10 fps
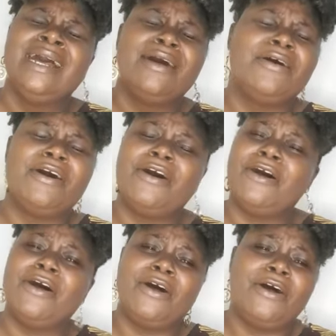
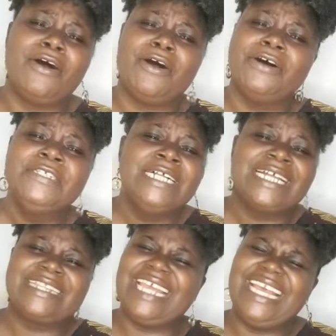Oh,
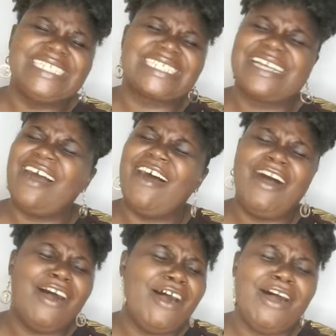this
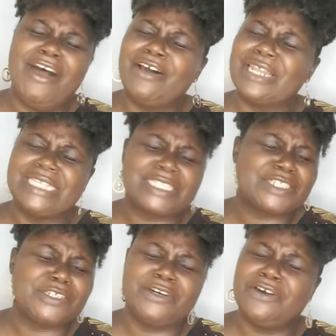God is
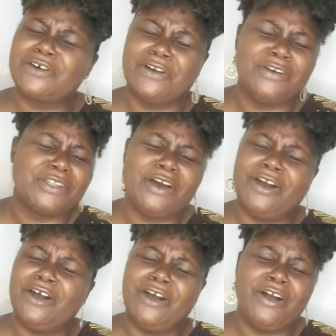too good,
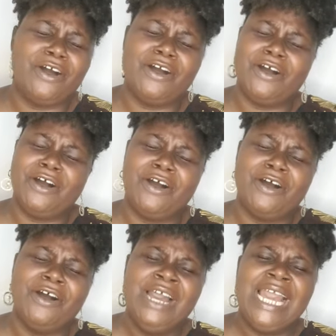
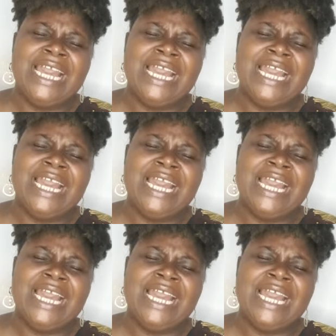oh.